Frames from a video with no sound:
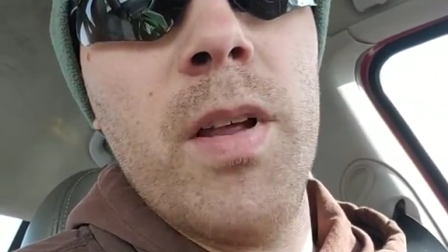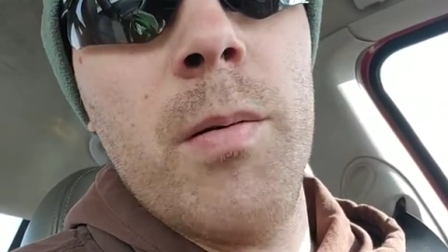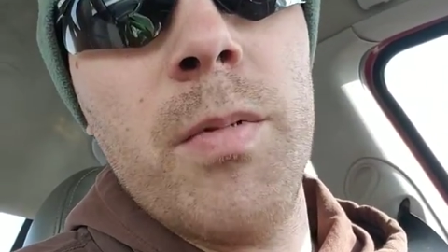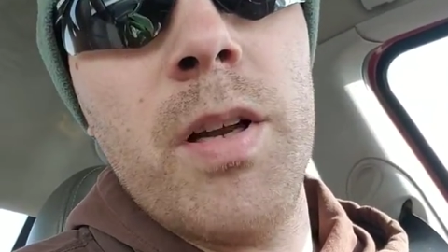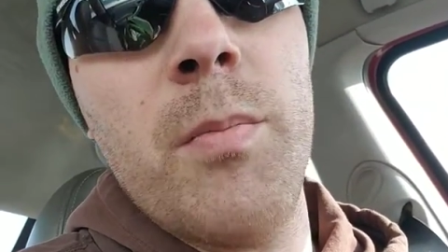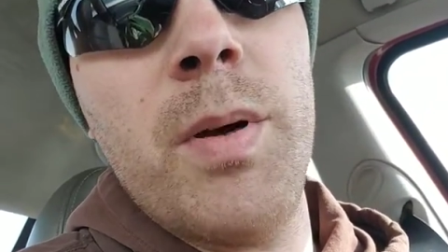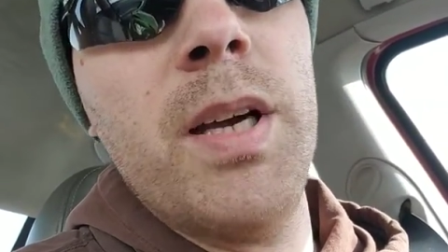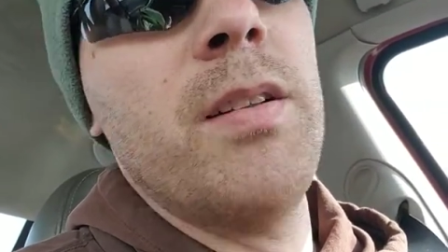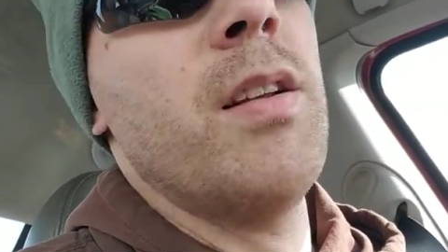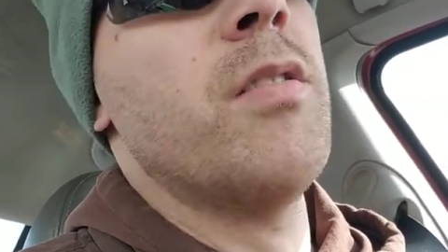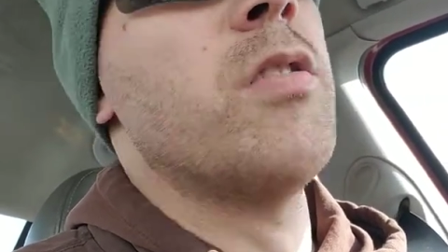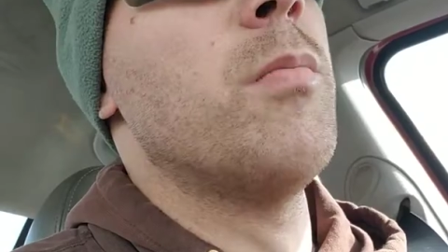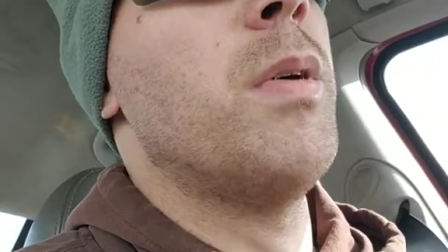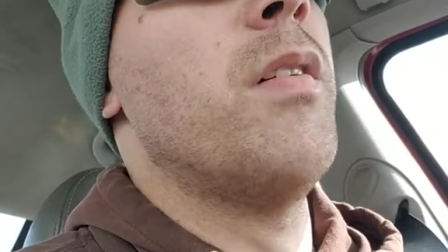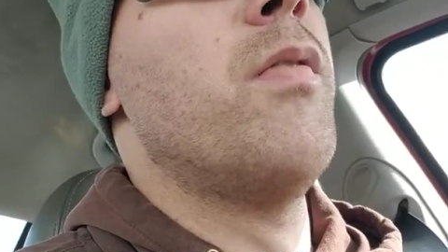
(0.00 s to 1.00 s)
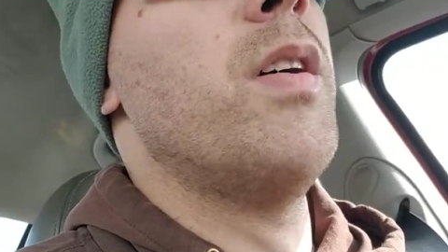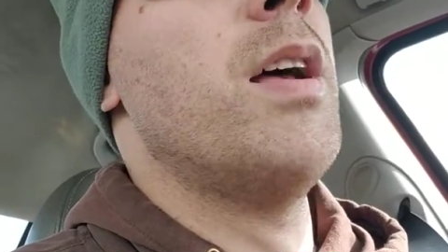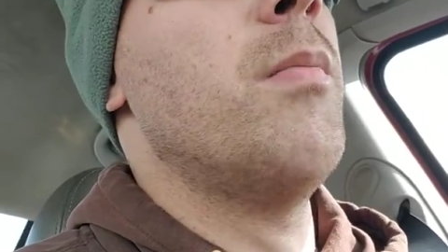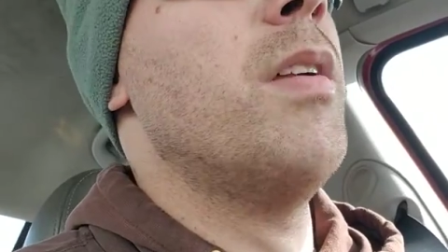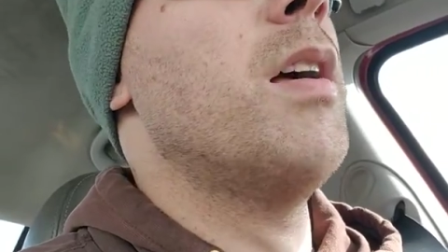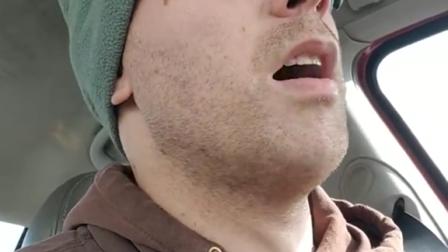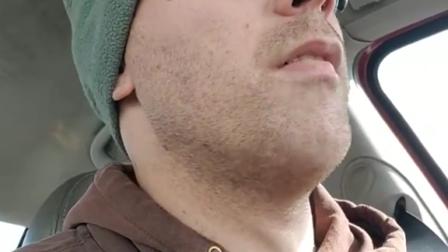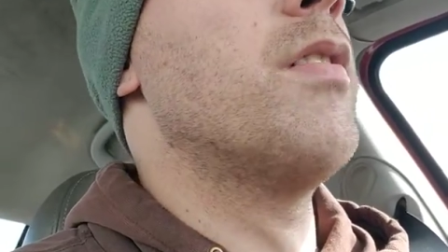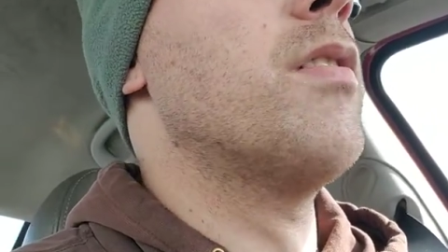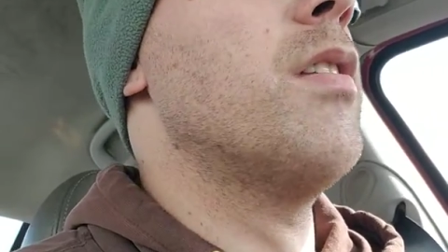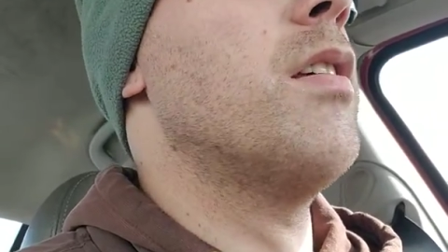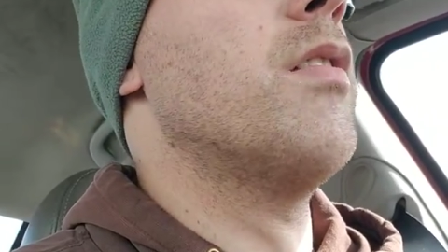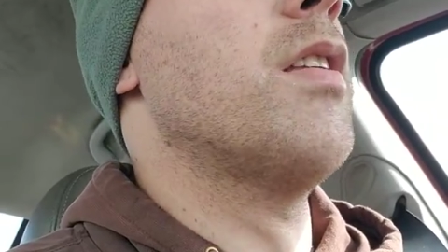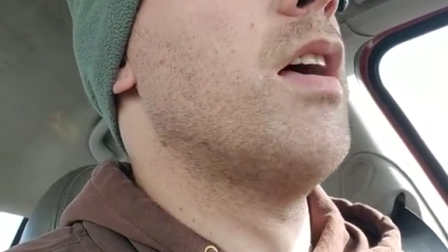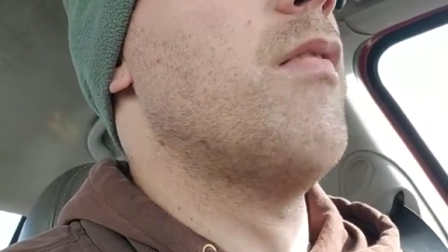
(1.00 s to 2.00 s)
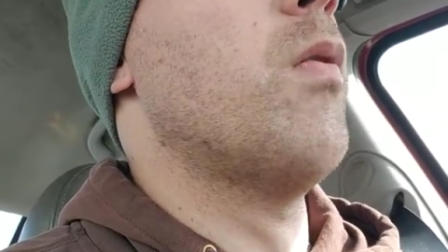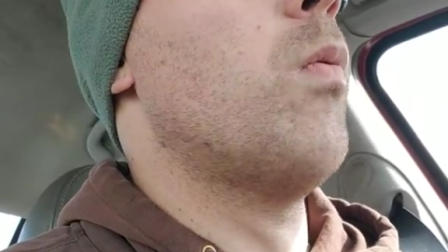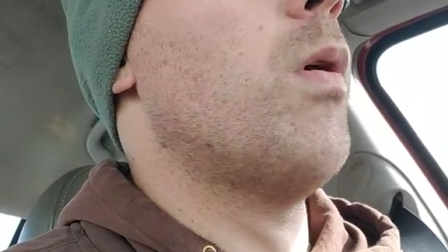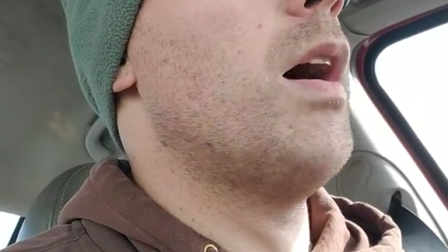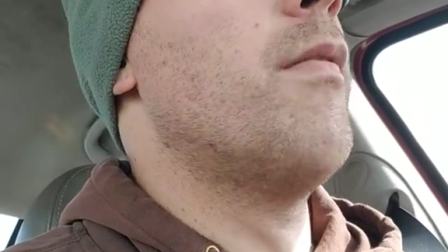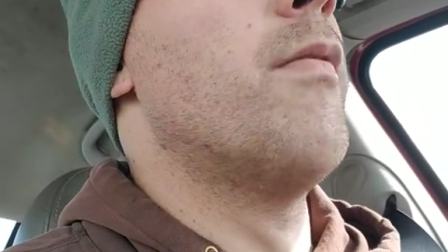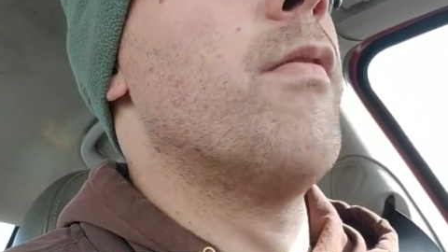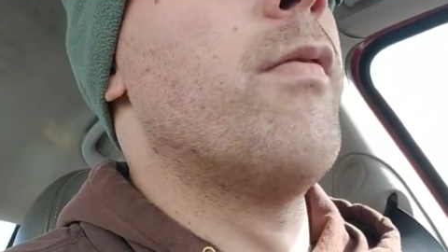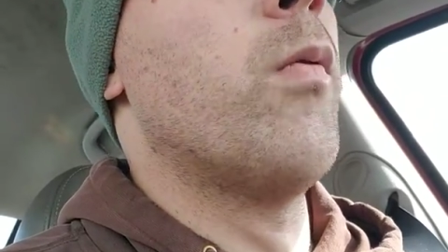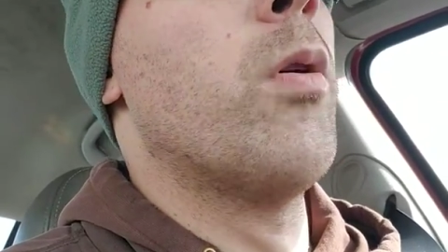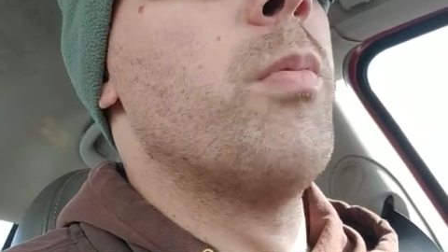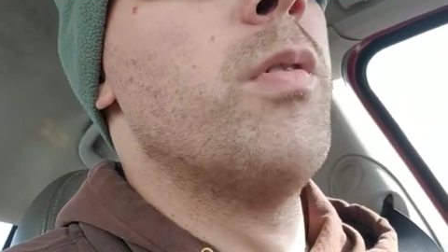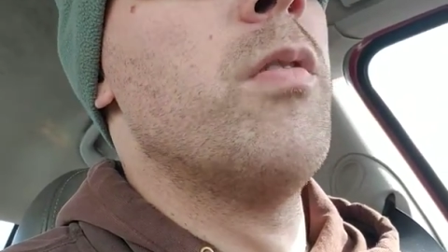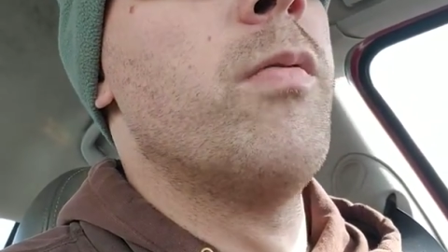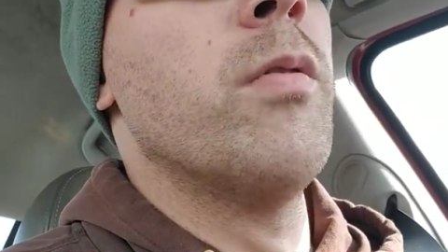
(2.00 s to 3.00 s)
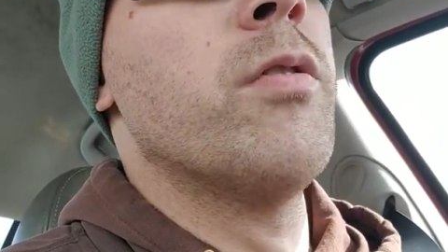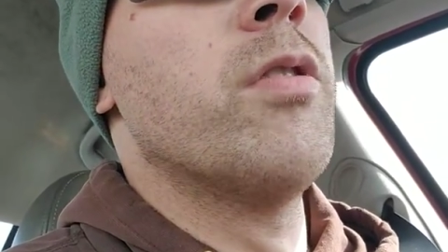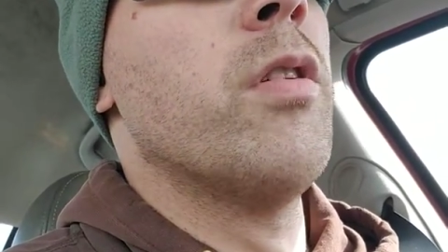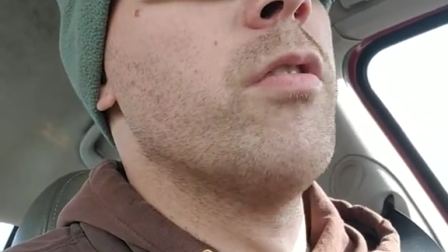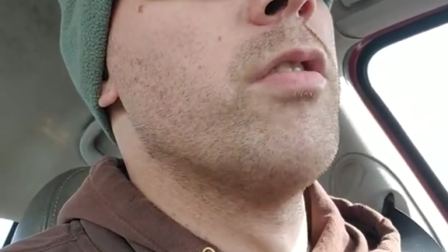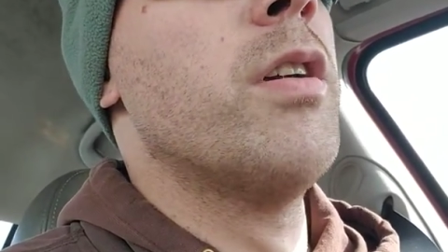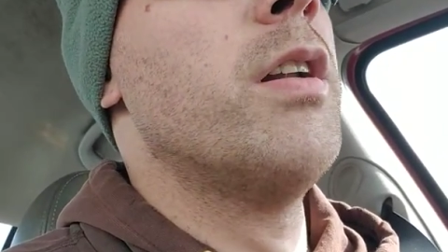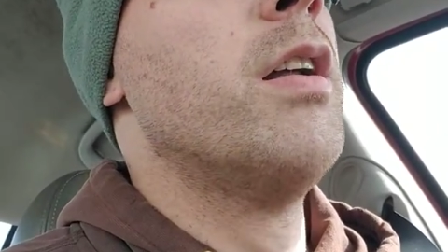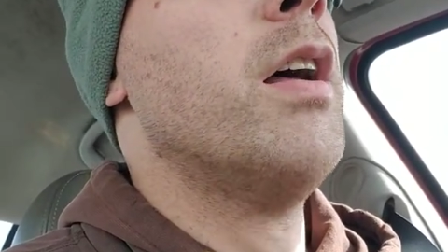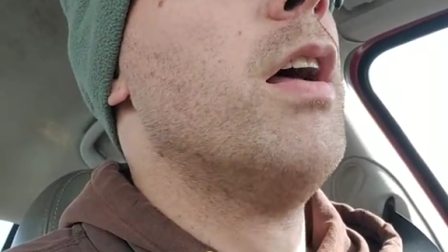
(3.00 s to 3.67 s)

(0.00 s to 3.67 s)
I'm gonna pay attention to my family, obviously, because I have a wife and 4 beautiful children.